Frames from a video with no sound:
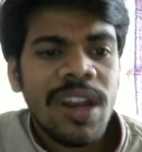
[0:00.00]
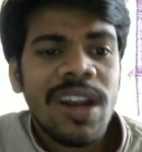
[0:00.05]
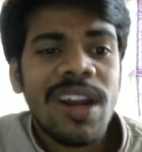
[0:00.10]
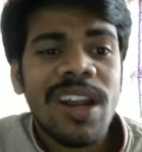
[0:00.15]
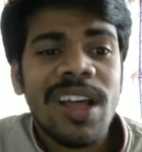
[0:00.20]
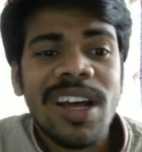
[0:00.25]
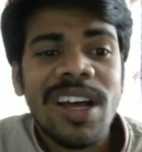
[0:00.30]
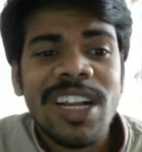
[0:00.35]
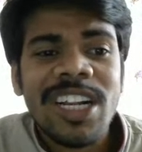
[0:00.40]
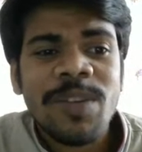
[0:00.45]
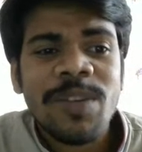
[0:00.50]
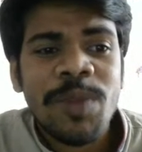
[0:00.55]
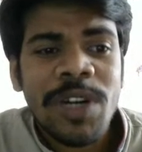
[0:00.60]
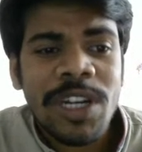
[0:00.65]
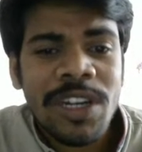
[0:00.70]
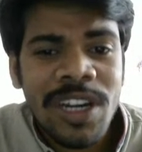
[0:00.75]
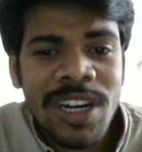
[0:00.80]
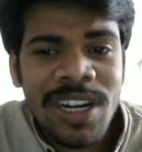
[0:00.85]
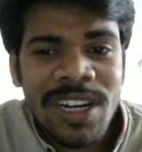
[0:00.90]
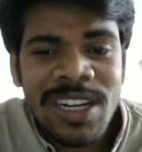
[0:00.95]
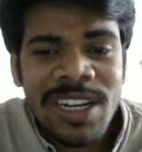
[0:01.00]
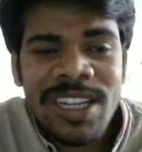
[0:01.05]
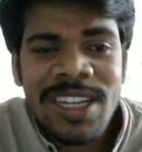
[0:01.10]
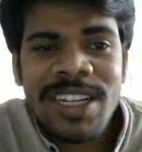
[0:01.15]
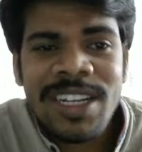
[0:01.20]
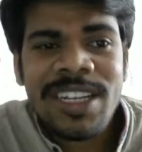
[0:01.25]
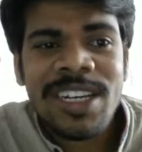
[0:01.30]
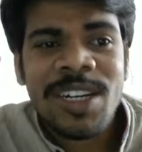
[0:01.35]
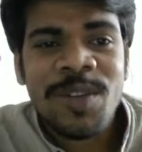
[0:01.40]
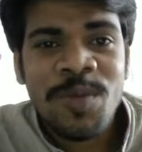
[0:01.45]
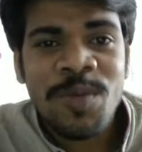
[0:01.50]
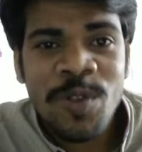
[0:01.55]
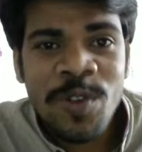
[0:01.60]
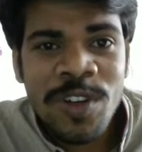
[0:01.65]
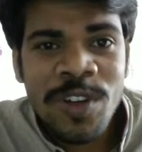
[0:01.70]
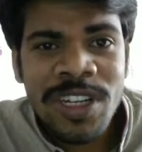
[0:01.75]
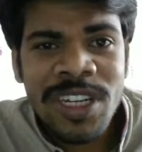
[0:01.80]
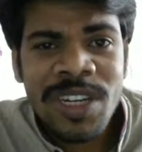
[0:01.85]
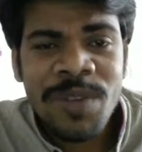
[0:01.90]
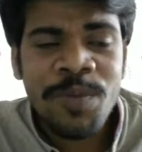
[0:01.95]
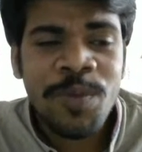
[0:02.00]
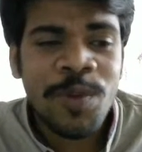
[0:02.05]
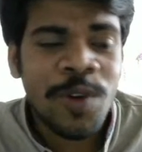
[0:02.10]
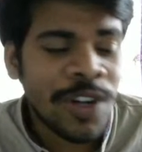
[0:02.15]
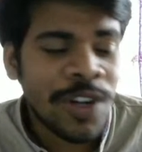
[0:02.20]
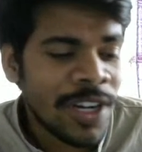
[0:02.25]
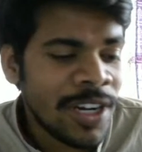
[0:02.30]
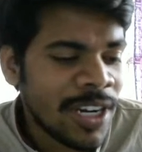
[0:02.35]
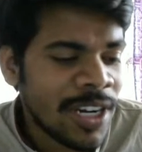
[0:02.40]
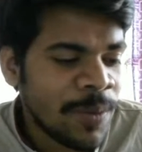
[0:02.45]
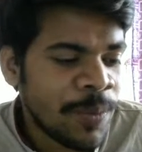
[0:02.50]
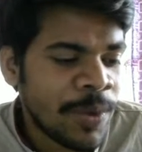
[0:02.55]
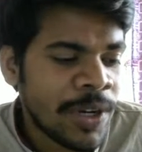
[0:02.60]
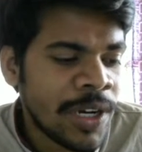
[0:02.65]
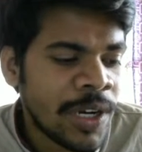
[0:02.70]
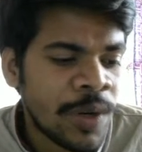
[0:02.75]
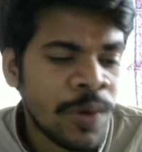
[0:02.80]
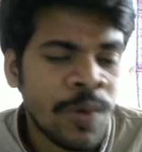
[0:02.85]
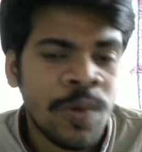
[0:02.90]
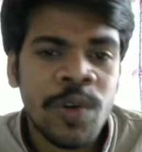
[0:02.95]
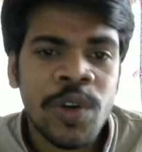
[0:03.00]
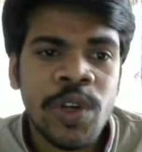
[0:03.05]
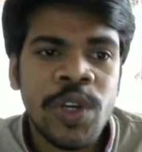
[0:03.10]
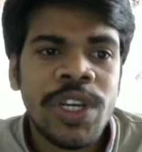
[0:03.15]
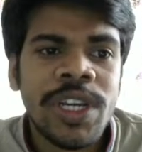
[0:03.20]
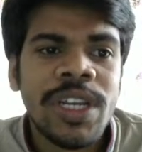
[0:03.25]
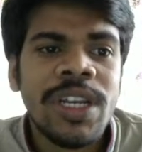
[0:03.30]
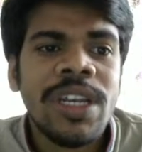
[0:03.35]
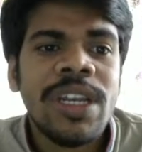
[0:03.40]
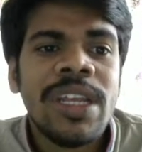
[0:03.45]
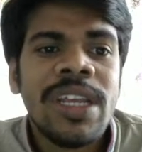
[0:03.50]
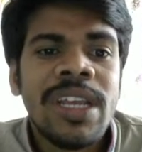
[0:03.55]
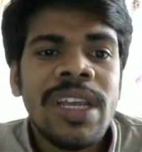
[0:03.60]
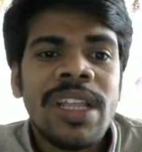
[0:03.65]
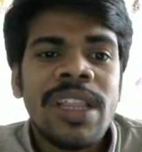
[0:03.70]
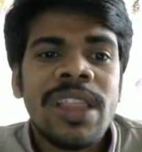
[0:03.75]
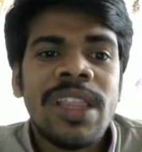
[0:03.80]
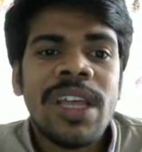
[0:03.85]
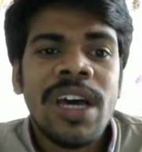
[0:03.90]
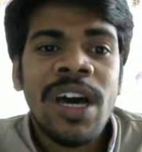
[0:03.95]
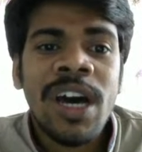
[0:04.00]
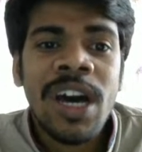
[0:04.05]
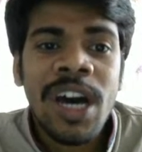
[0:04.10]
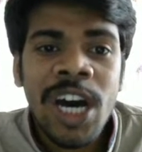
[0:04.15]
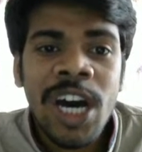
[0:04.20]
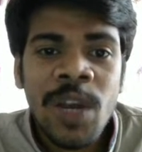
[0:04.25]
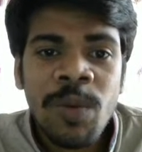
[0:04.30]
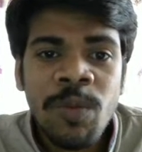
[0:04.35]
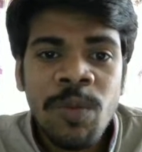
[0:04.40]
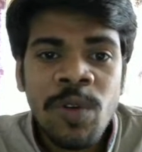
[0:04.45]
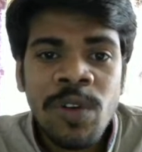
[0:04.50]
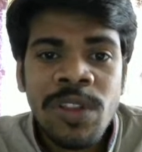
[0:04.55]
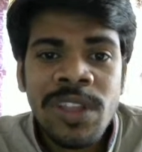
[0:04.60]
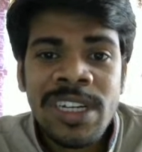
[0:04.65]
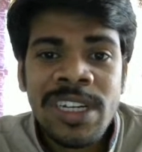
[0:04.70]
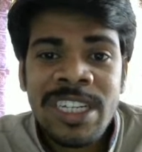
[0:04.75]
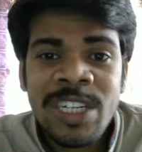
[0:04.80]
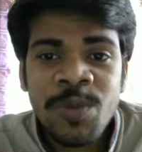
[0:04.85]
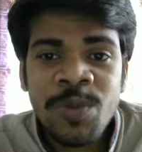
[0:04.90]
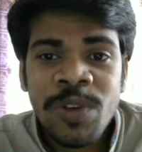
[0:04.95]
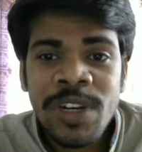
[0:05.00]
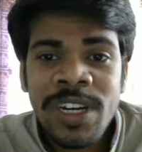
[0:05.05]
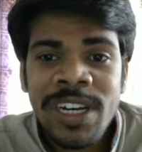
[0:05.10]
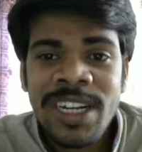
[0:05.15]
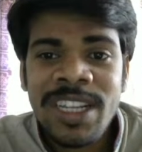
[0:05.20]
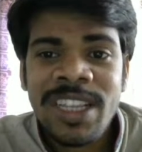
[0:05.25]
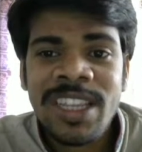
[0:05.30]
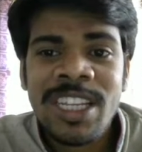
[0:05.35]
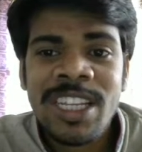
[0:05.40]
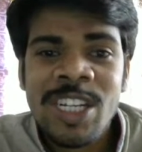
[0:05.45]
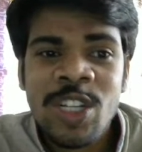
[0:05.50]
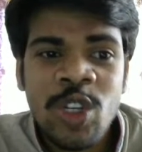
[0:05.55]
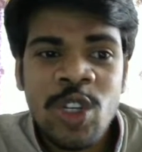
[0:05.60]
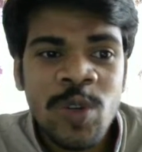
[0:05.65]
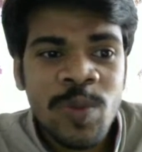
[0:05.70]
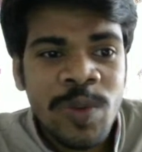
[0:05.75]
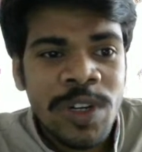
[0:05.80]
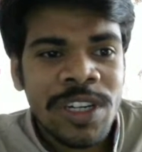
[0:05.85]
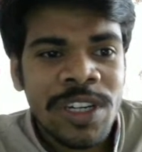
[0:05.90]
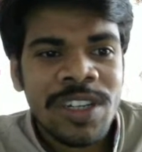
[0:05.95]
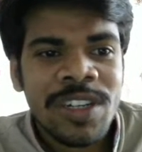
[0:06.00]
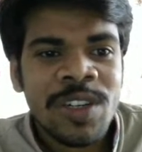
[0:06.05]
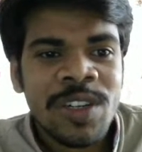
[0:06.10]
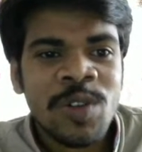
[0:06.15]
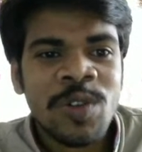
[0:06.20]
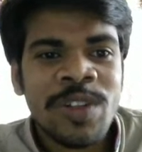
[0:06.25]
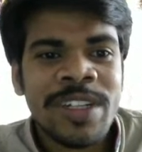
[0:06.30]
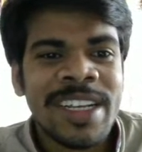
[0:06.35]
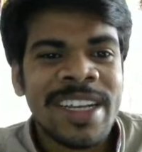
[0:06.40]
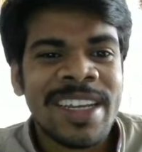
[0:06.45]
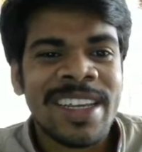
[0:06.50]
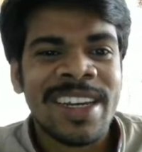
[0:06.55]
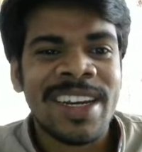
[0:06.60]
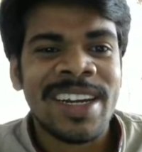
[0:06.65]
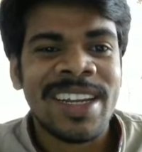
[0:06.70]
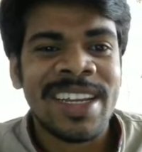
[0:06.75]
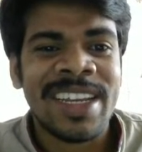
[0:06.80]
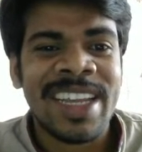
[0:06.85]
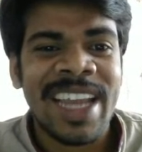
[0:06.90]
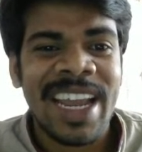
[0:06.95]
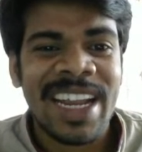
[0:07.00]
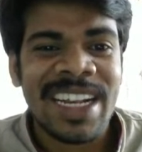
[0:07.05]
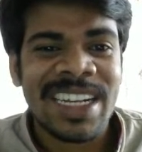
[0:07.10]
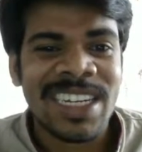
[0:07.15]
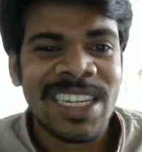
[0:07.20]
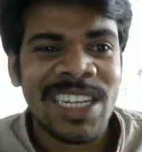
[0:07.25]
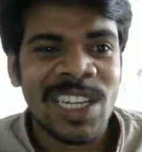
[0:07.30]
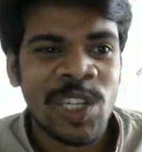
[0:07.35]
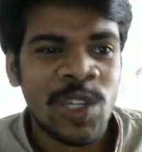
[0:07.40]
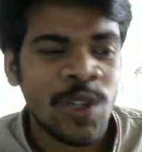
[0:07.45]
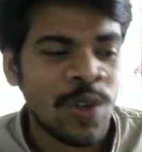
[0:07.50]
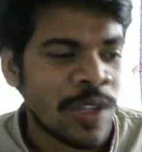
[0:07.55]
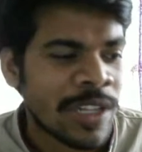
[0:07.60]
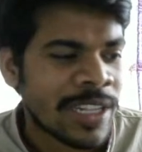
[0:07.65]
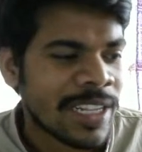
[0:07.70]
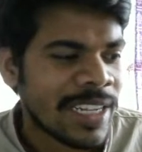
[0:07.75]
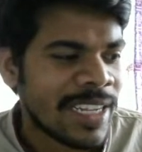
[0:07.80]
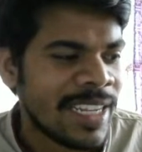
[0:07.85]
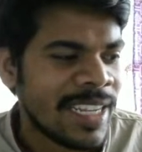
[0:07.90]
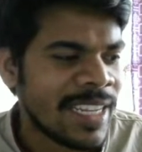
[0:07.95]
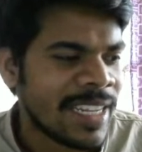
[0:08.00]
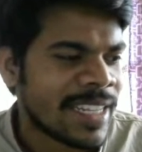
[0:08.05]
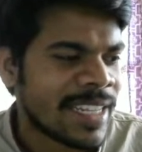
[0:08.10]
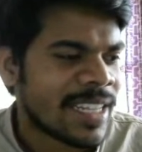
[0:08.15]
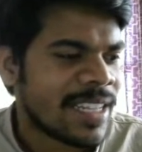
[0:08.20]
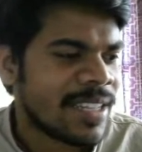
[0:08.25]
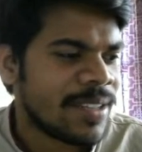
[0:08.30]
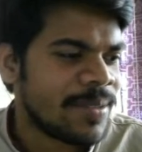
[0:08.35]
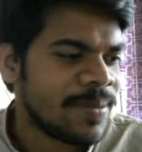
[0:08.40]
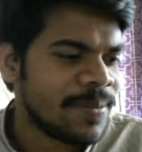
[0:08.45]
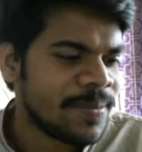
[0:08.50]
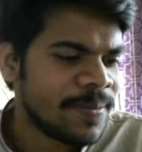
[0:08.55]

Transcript: Last but not least and most important repetitive question, the hormone that stimulates the stomach to secrete gastric juice is.